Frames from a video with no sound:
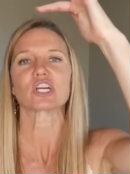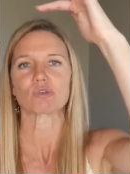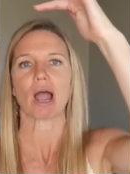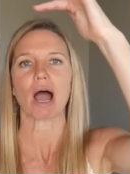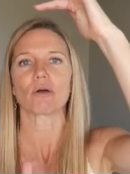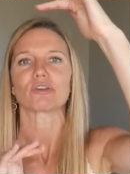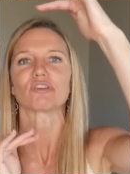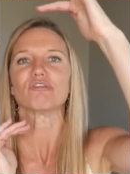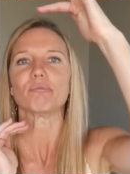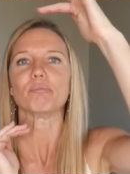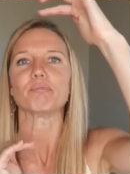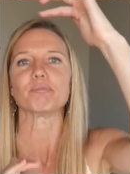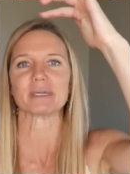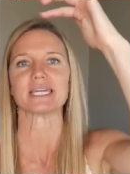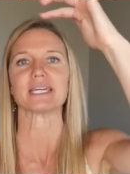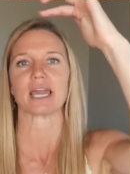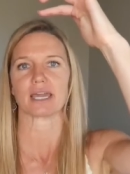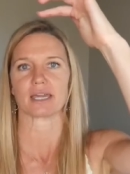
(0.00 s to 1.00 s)
ground of
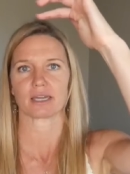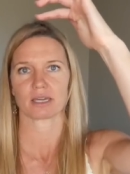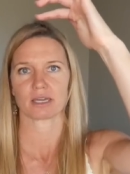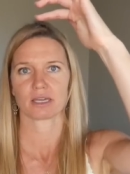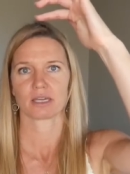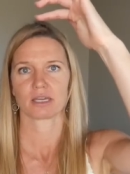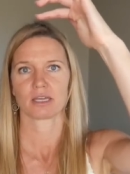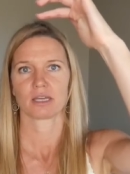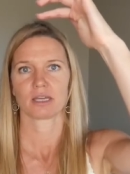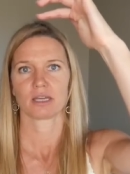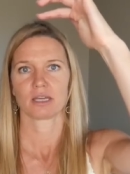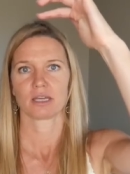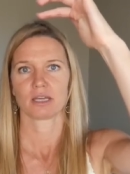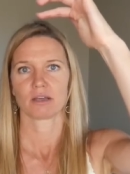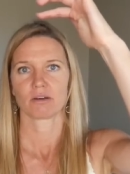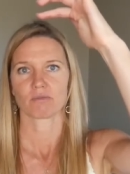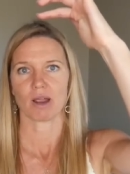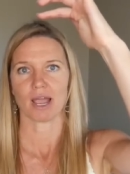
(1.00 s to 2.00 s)
being,
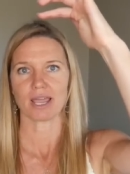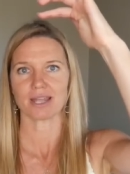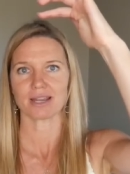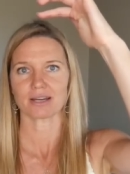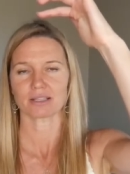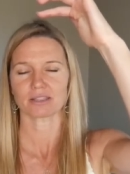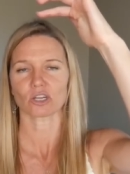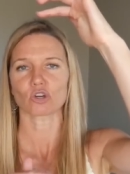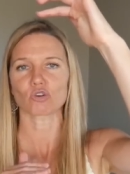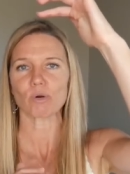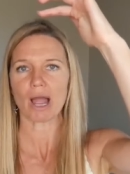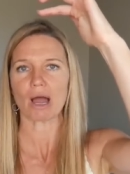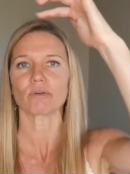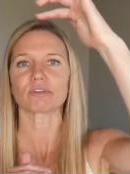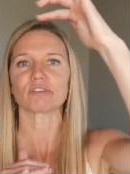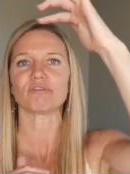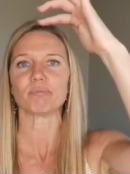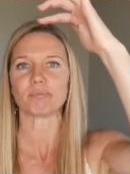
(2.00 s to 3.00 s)
right? The
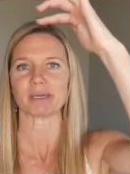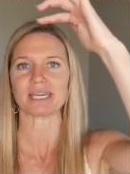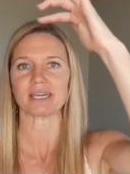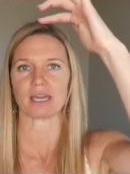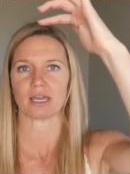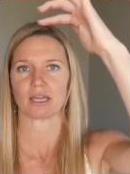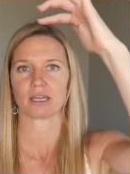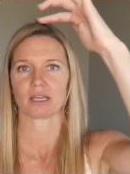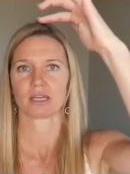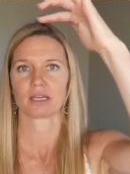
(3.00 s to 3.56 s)
ground of being.